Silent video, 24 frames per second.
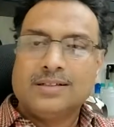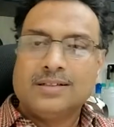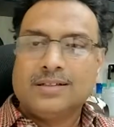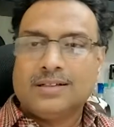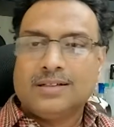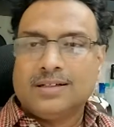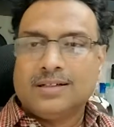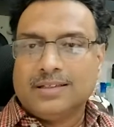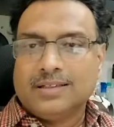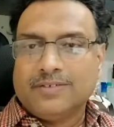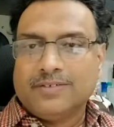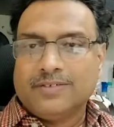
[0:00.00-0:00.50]

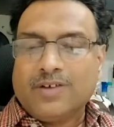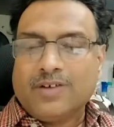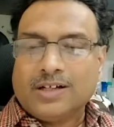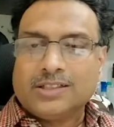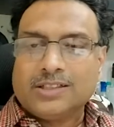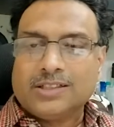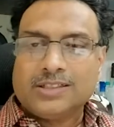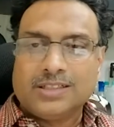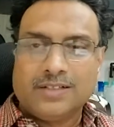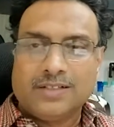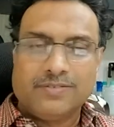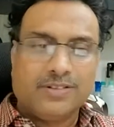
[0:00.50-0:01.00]
the
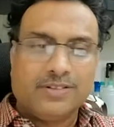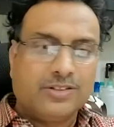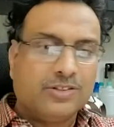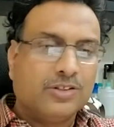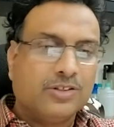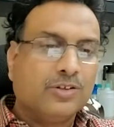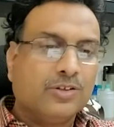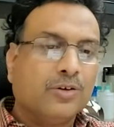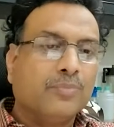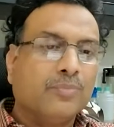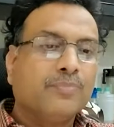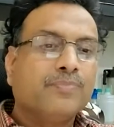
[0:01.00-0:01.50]
function of the
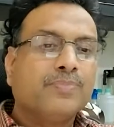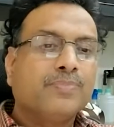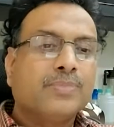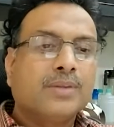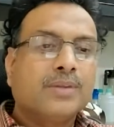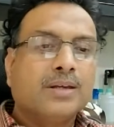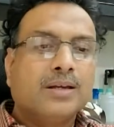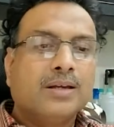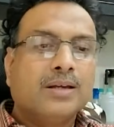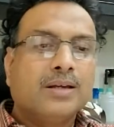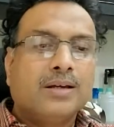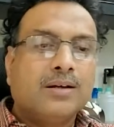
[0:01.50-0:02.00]
genome.
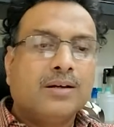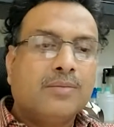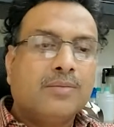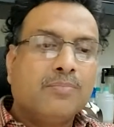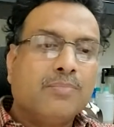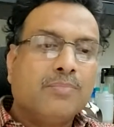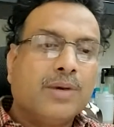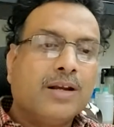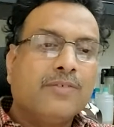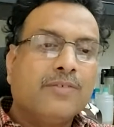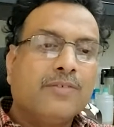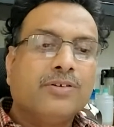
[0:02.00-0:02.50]

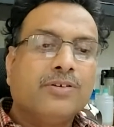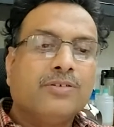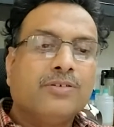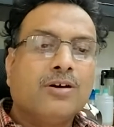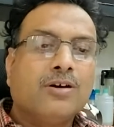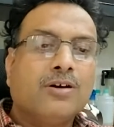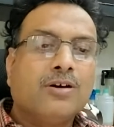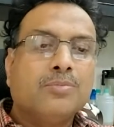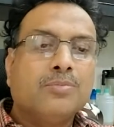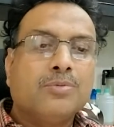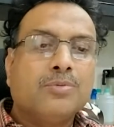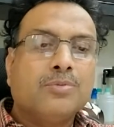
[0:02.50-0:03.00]
But if you
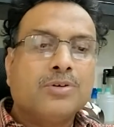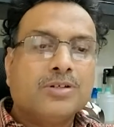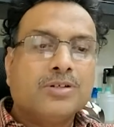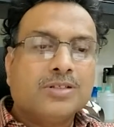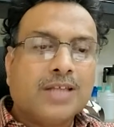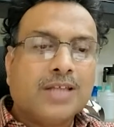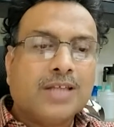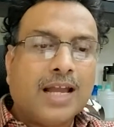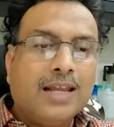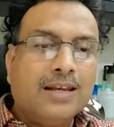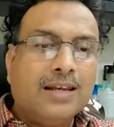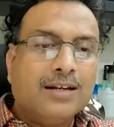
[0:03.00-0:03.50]
talk about
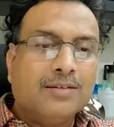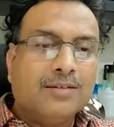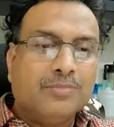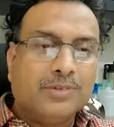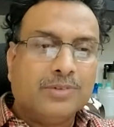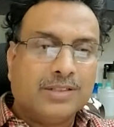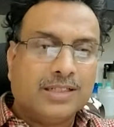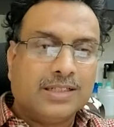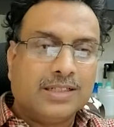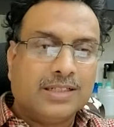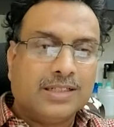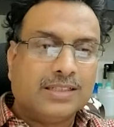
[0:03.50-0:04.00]
silent
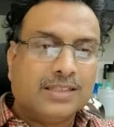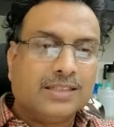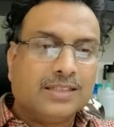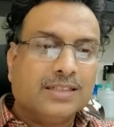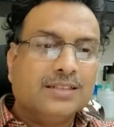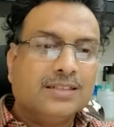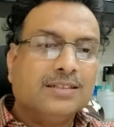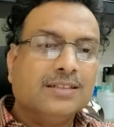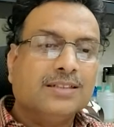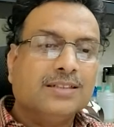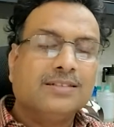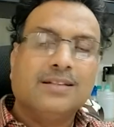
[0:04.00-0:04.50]

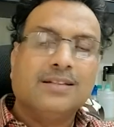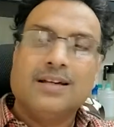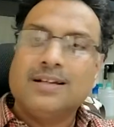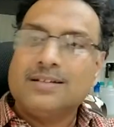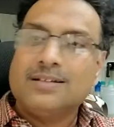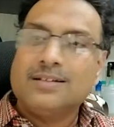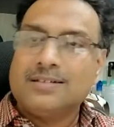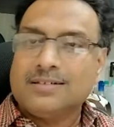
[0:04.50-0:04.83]
mutation, these are